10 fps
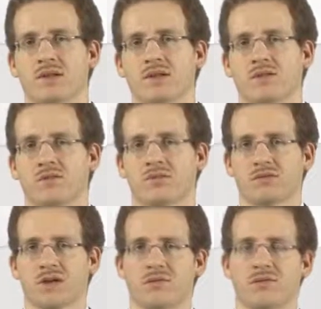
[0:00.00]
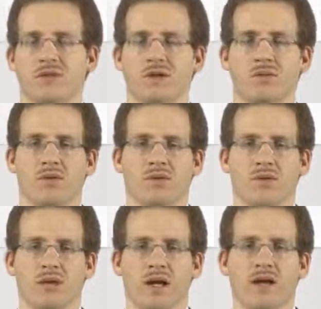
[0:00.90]
and you start to think about,
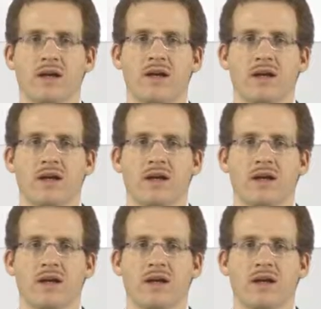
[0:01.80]
okay,